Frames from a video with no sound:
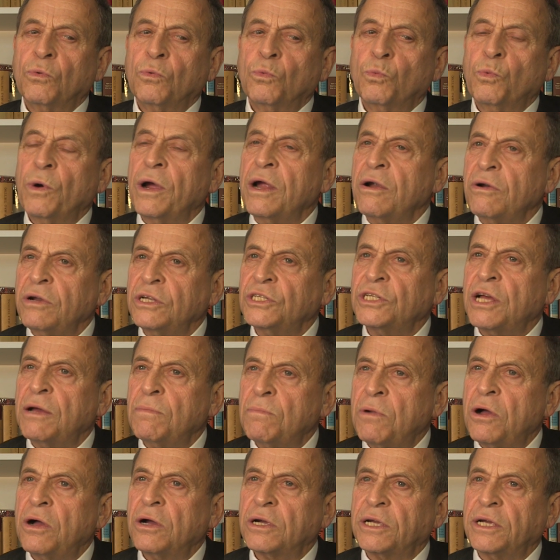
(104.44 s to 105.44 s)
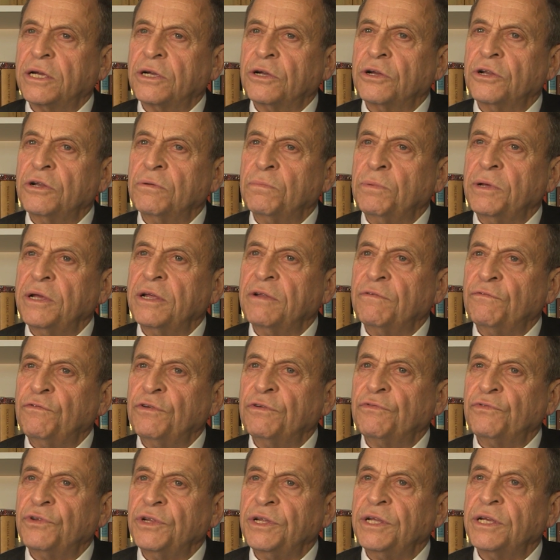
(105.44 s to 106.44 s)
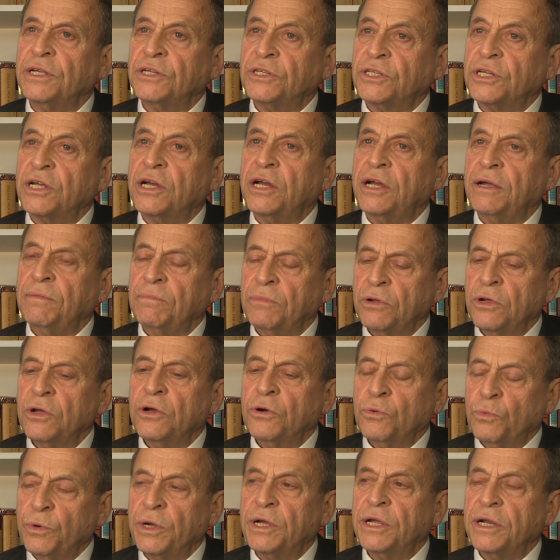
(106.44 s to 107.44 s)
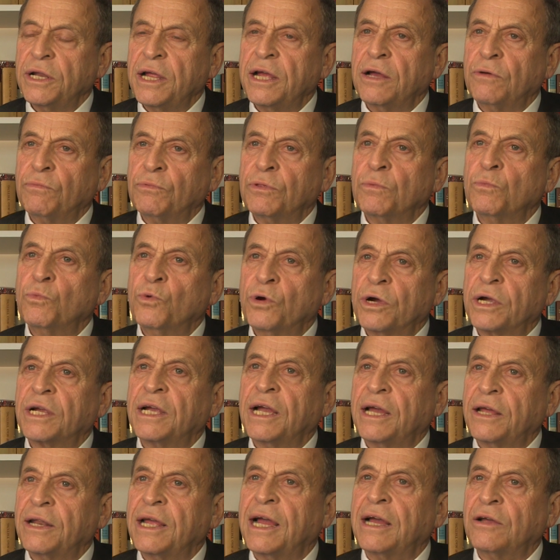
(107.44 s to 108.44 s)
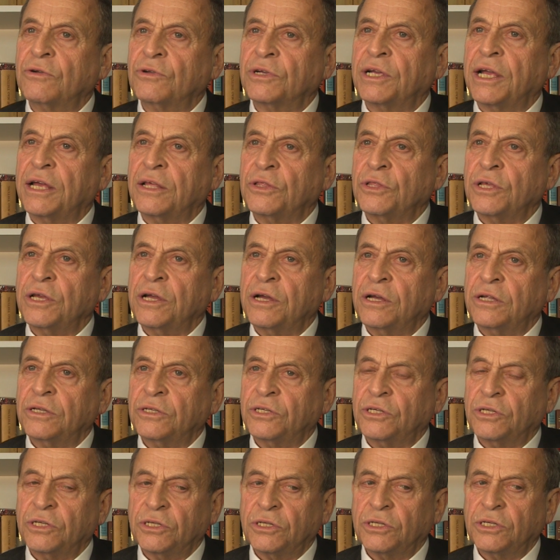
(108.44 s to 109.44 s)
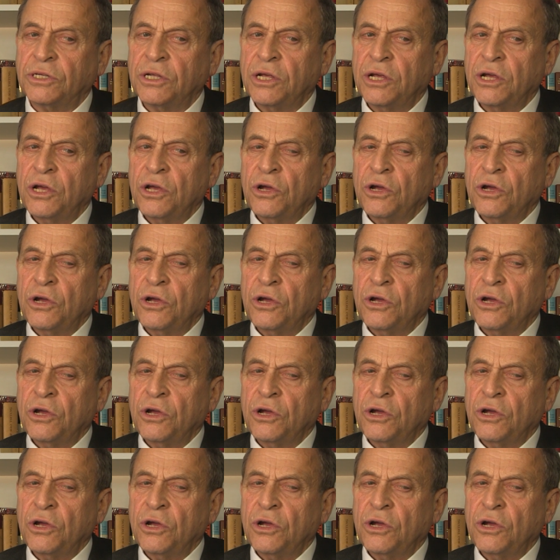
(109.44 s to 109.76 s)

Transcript: where is our market going to be in 50 years' time? We can help them work out how to get the answers.